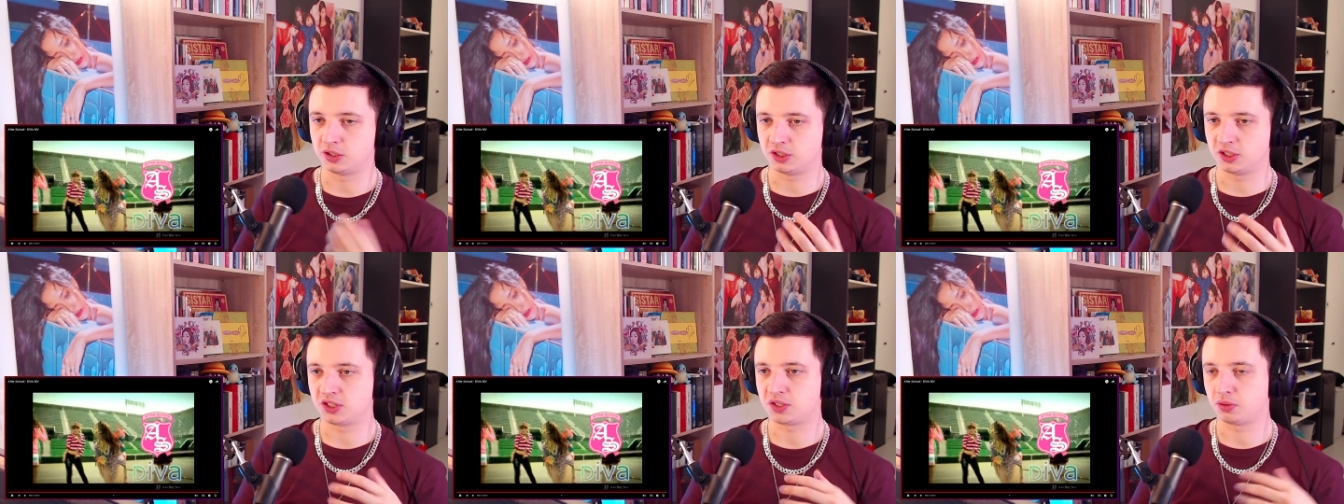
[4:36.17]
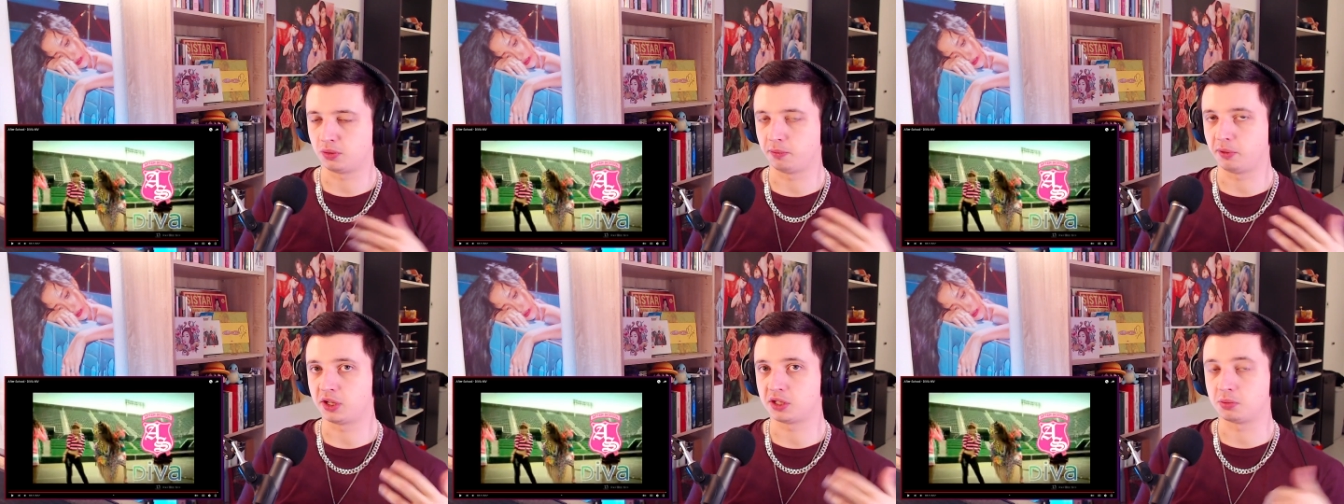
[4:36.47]
This
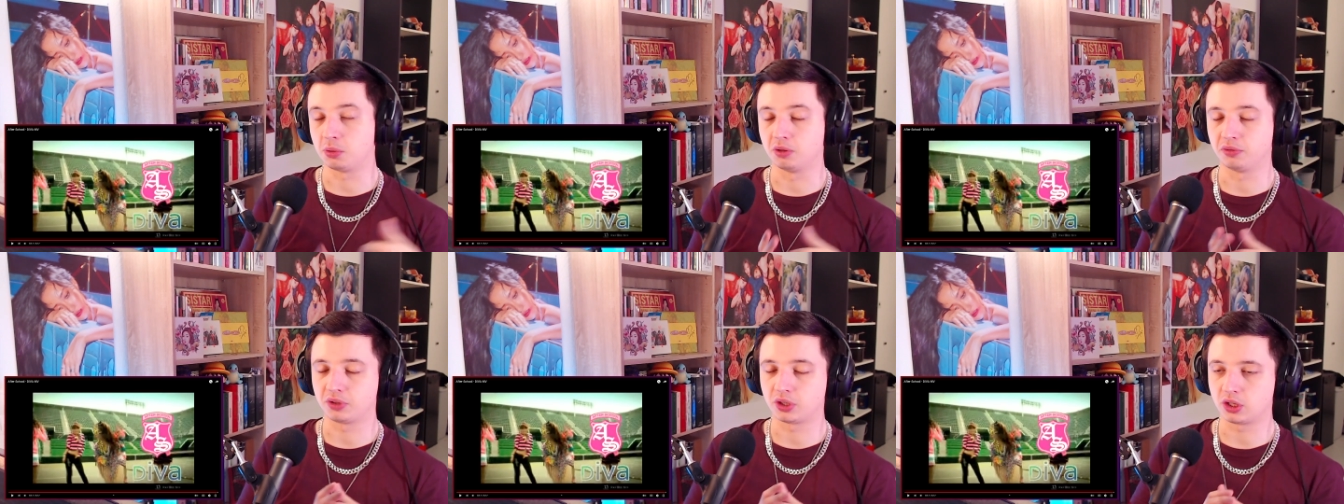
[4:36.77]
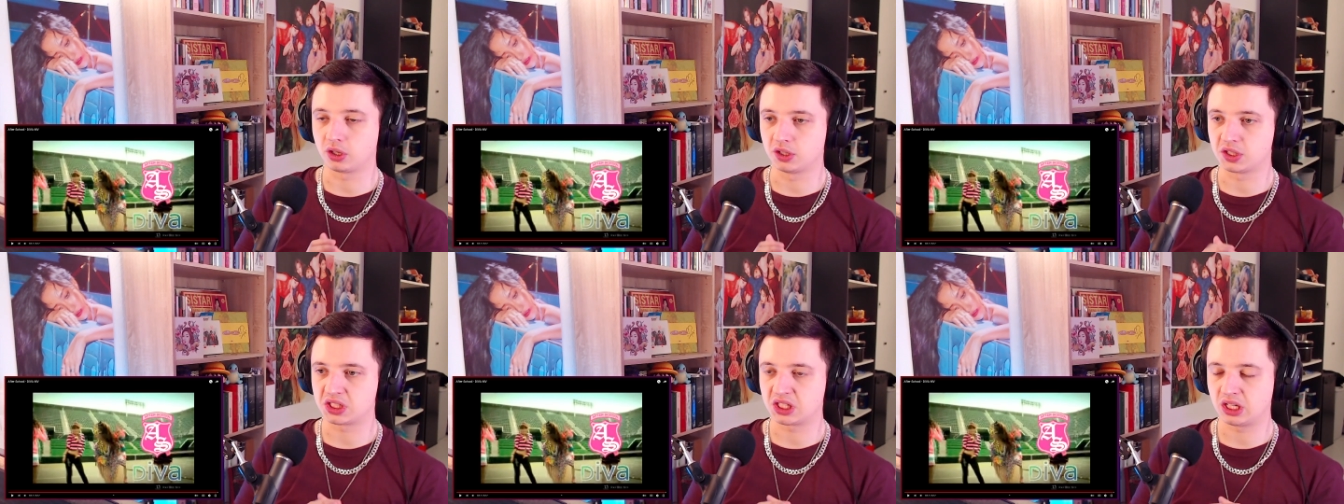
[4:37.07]
reminds me of the
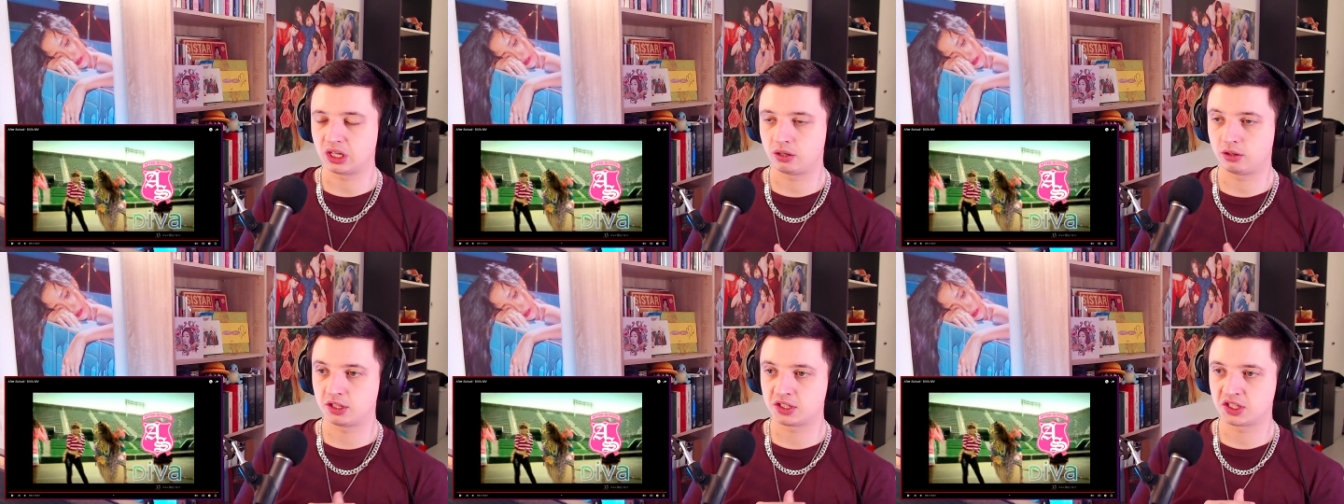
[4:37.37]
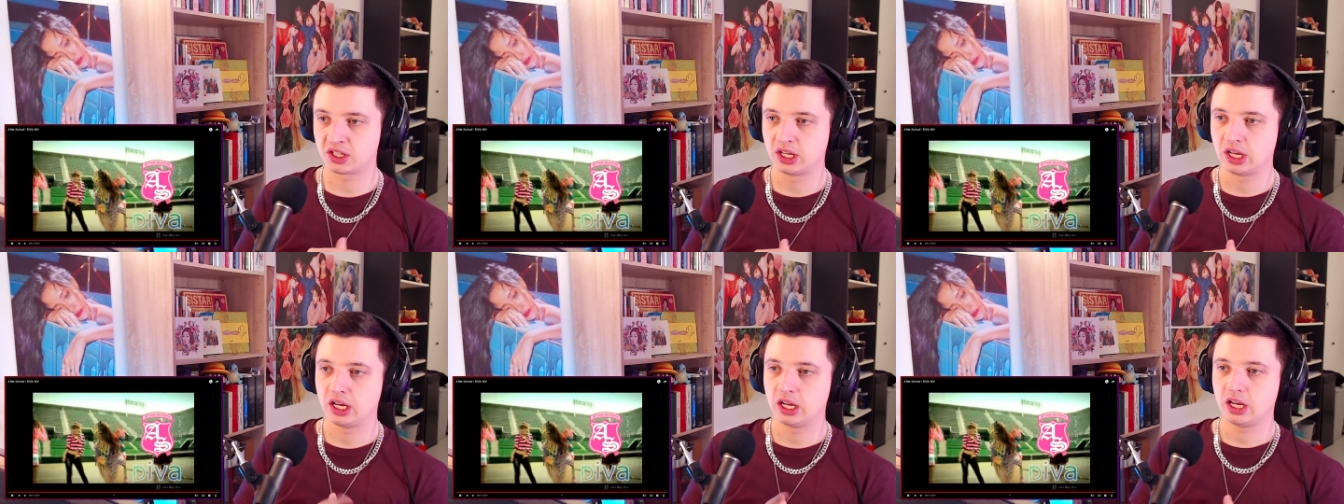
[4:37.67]
Girls' Day hours
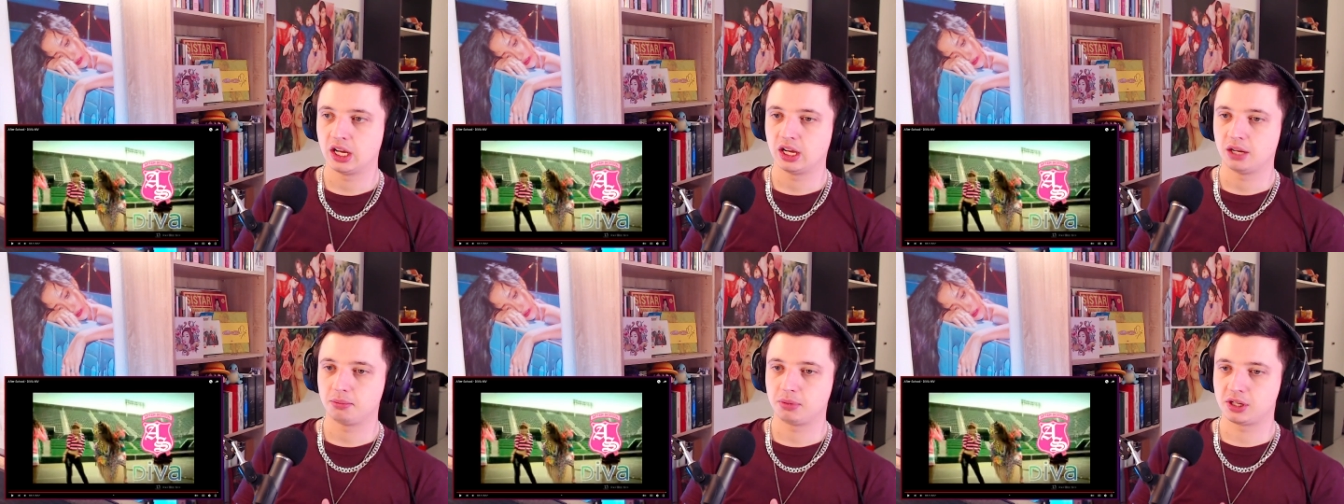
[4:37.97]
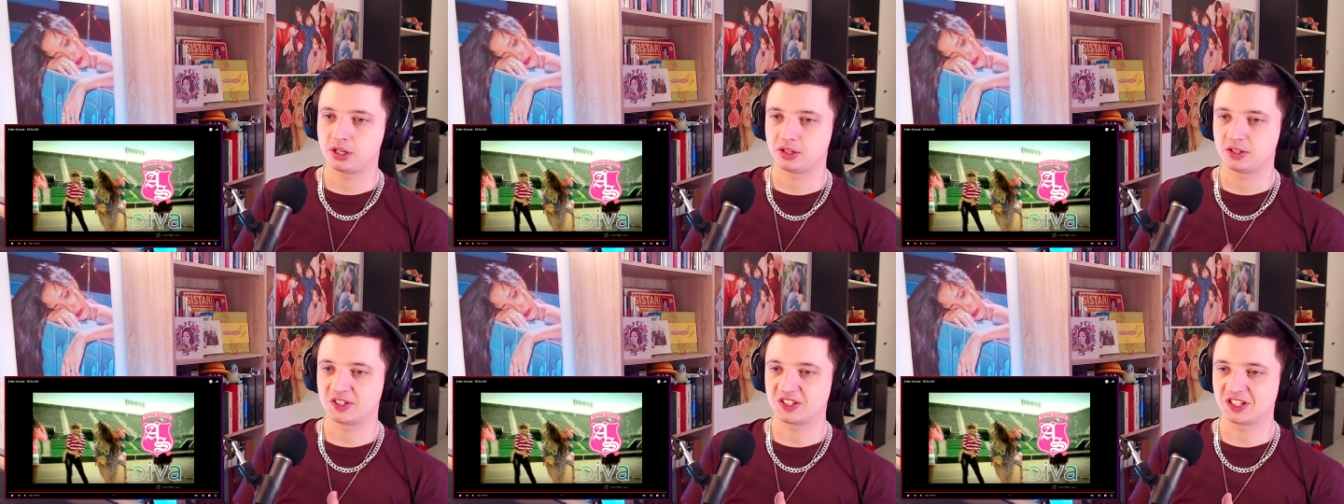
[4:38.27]

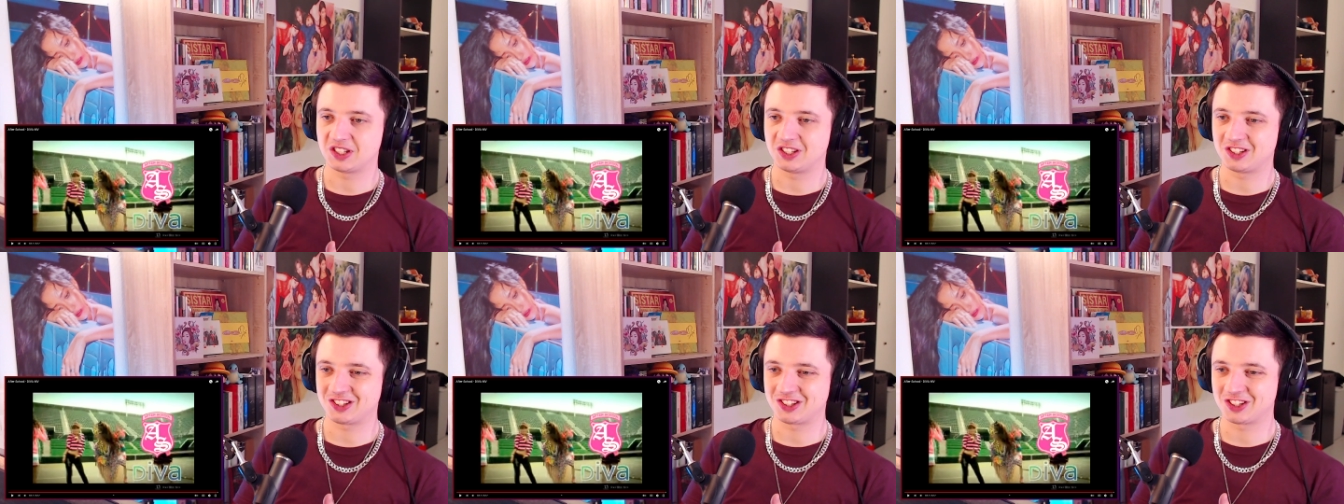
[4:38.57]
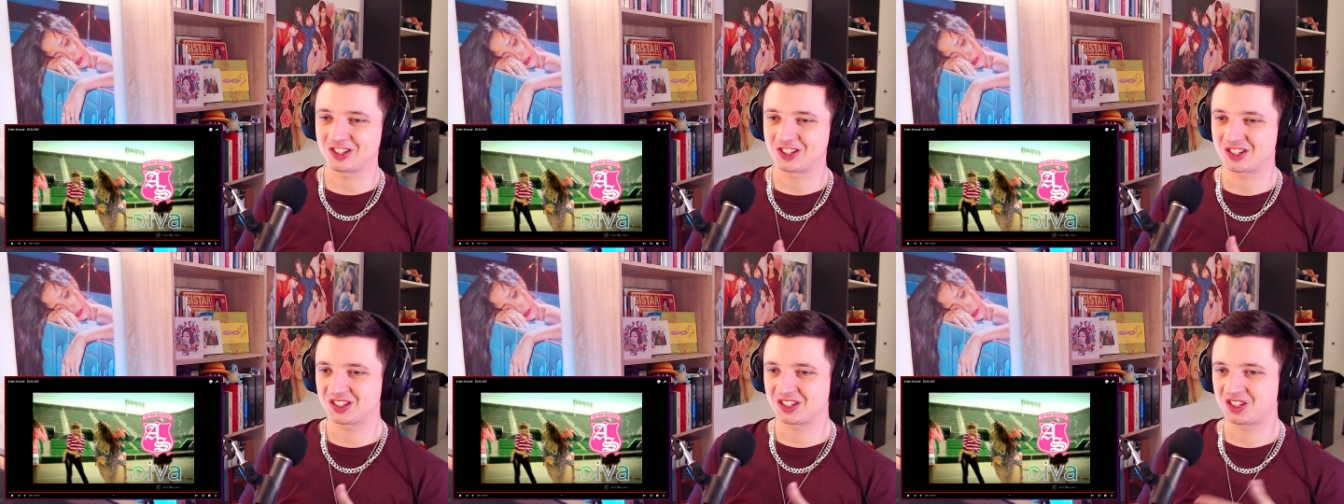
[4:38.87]
because it's
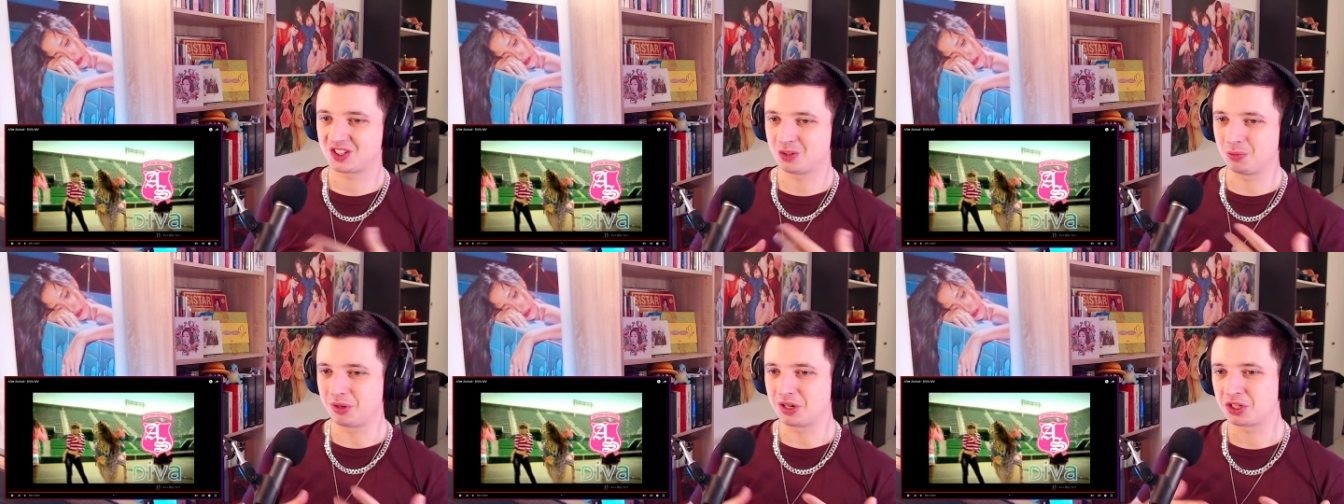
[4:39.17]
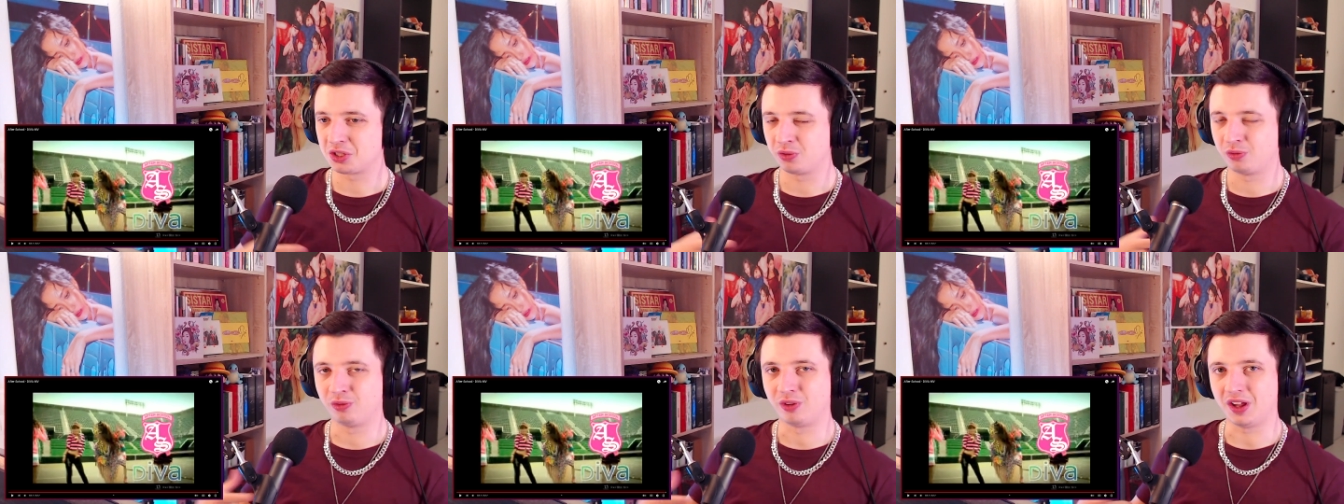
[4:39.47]
just so
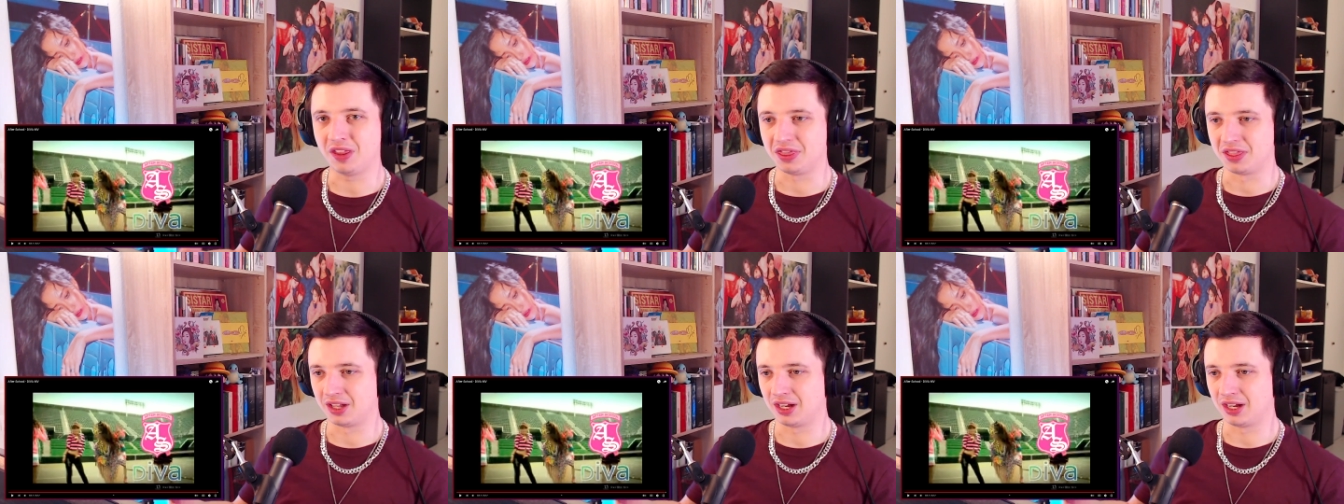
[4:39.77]
much fun.